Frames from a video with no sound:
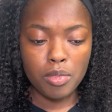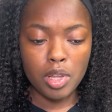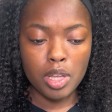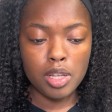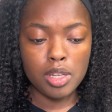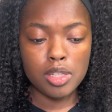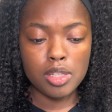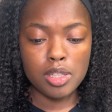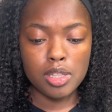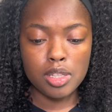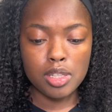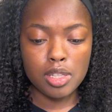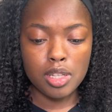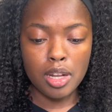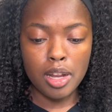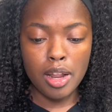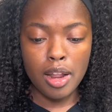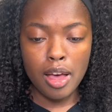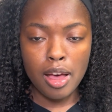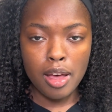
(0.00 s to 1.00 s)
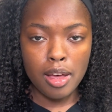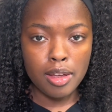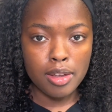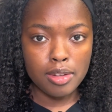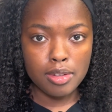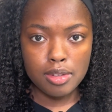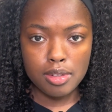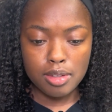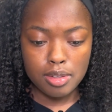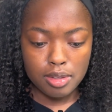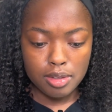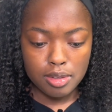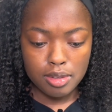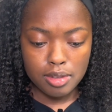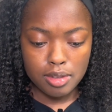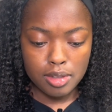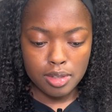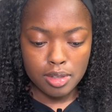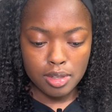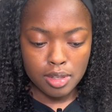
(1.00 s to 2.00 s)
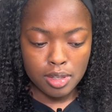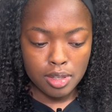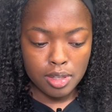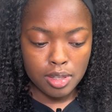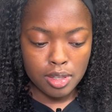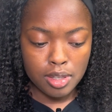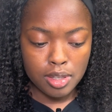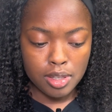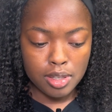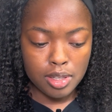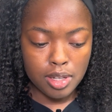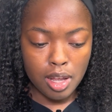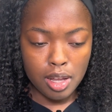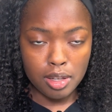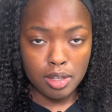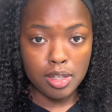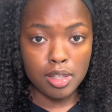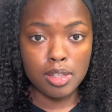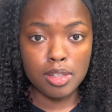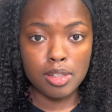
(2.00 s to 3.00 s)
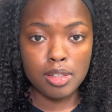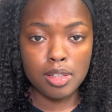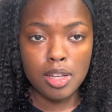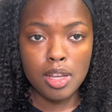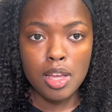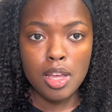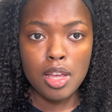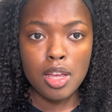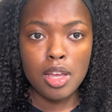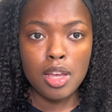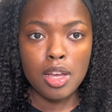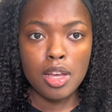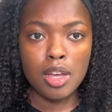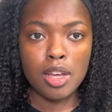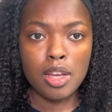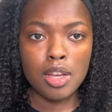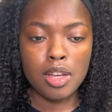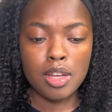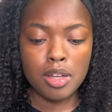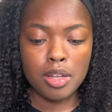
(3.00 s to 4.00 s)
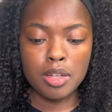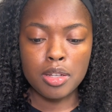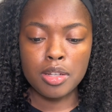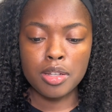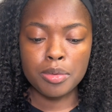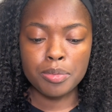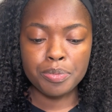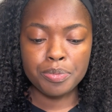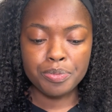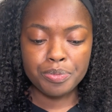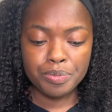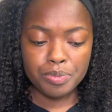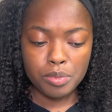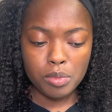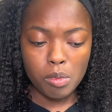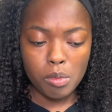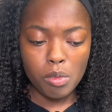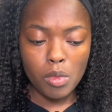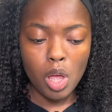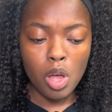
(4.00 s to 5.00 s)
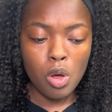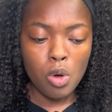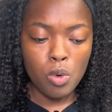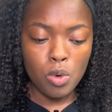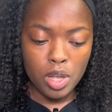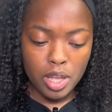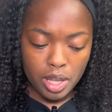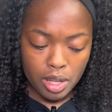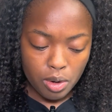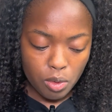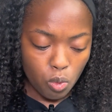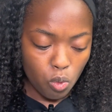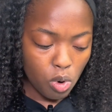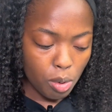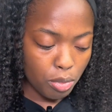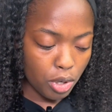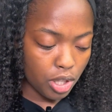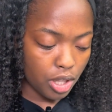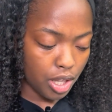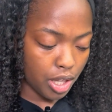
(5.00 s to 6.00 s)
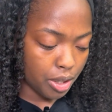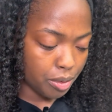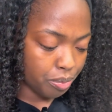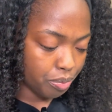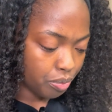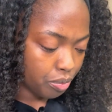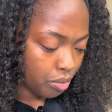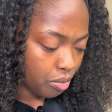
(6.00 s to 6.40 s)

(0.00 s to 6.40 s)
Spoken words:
It's not good. Oh, and one more thing.